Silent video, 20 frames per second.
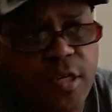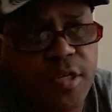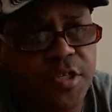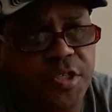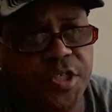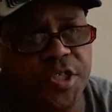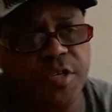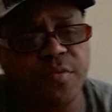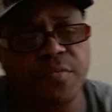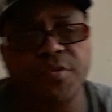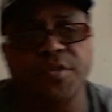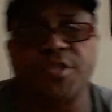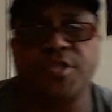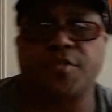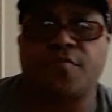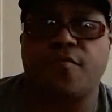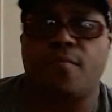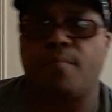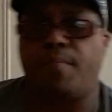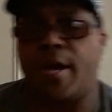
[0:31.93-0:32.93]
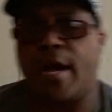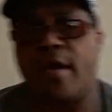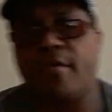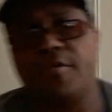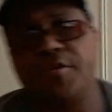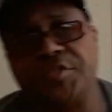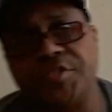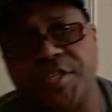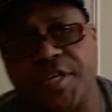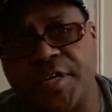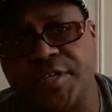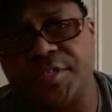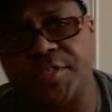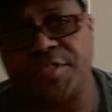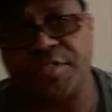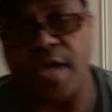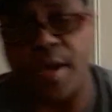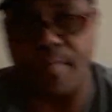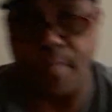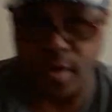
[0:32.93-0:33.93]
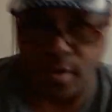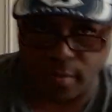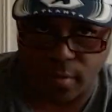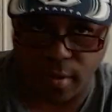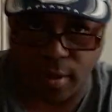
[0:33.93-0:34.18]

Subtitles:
she was from Paris, Texas. I met her